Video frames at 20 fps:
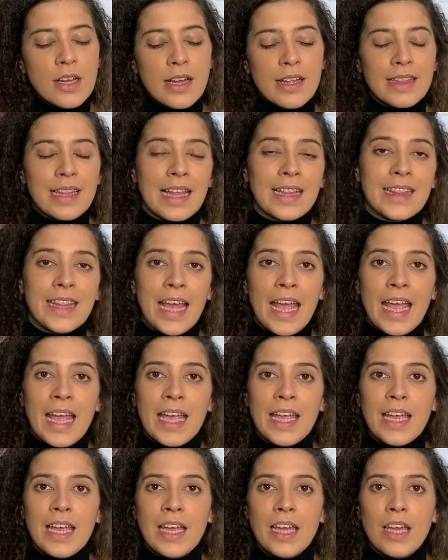that
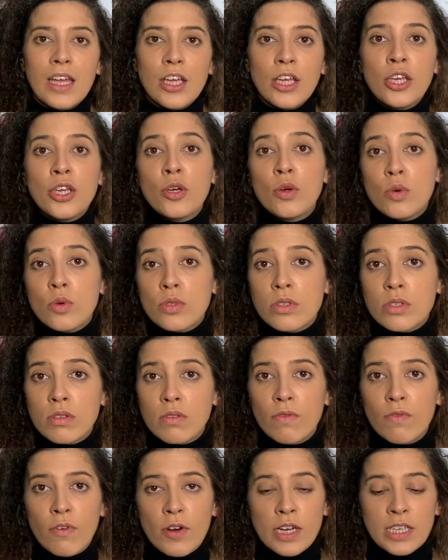they use,
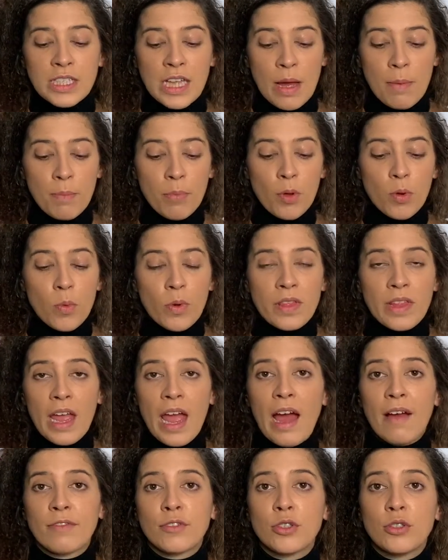for example, when they
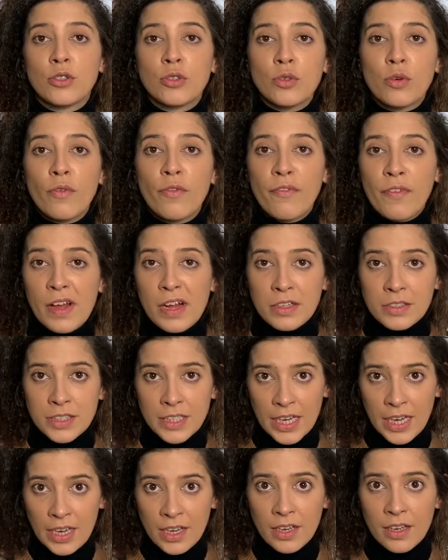have to do
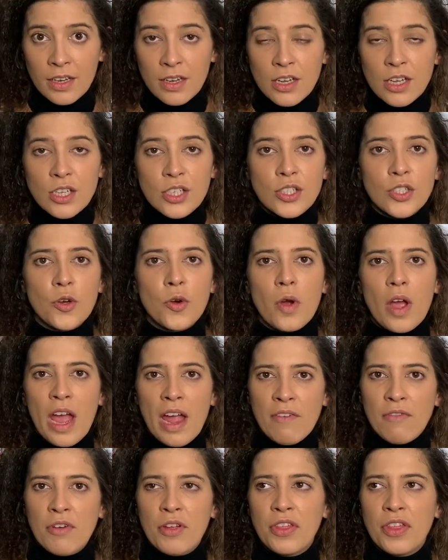felting. So
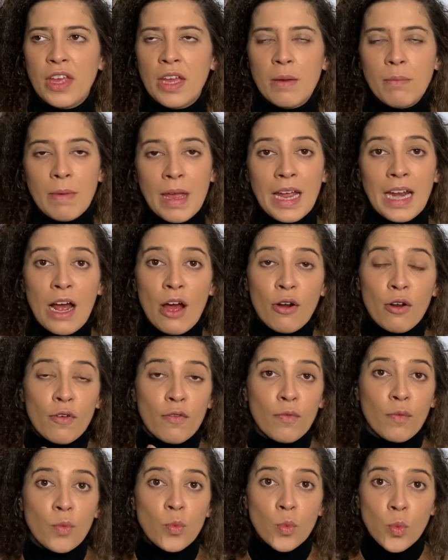everything made out
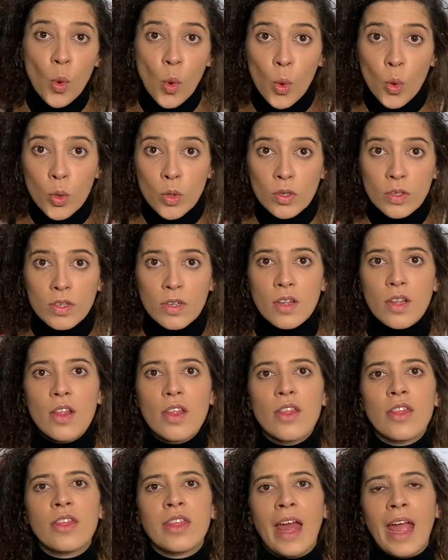of wool,
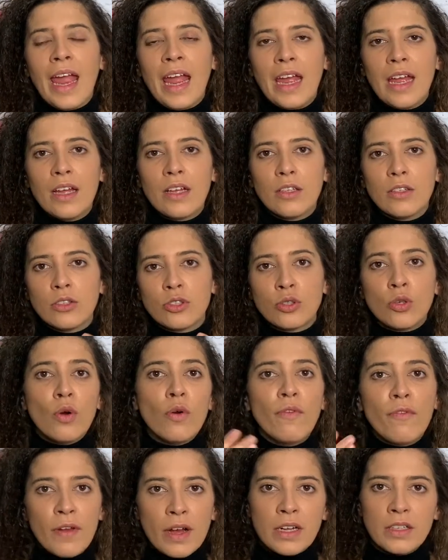they do
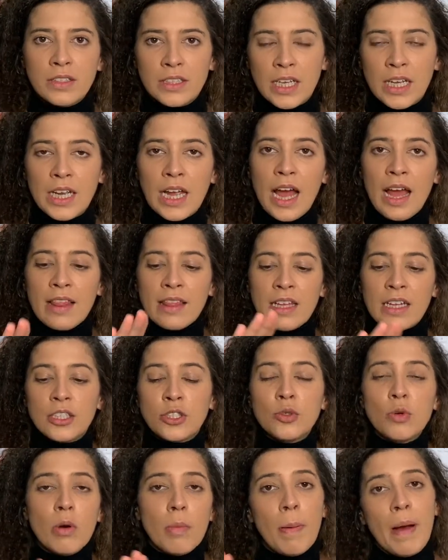felting and they
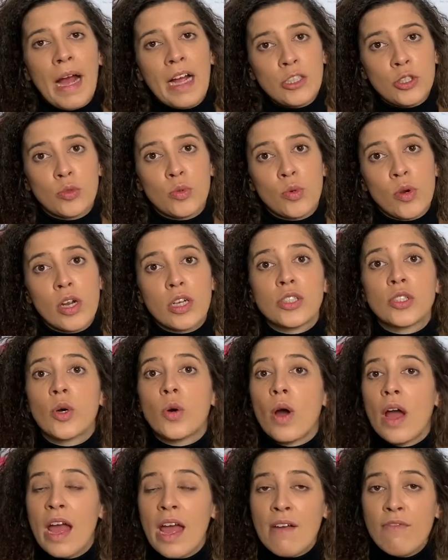do a patchwork.
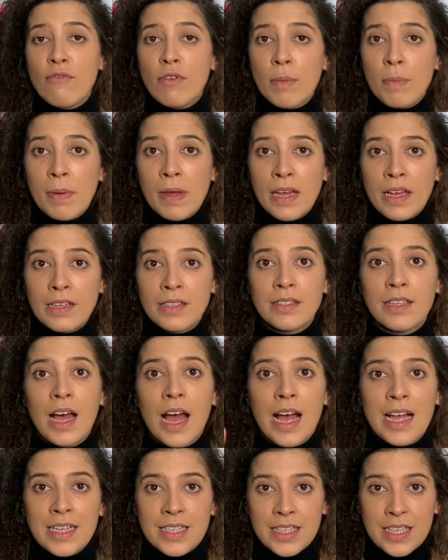So every piece
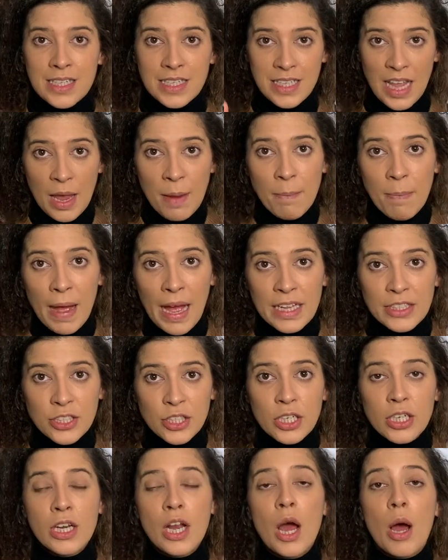has the same
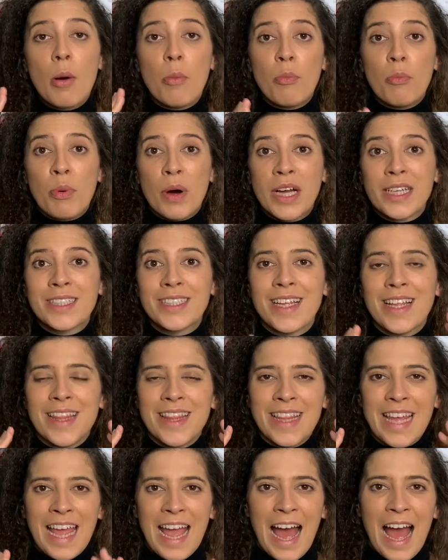pattern, but
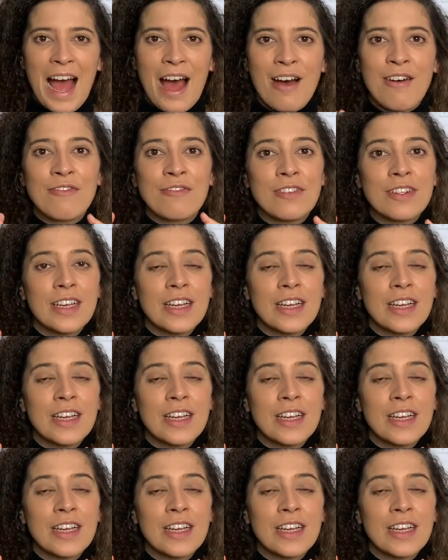they have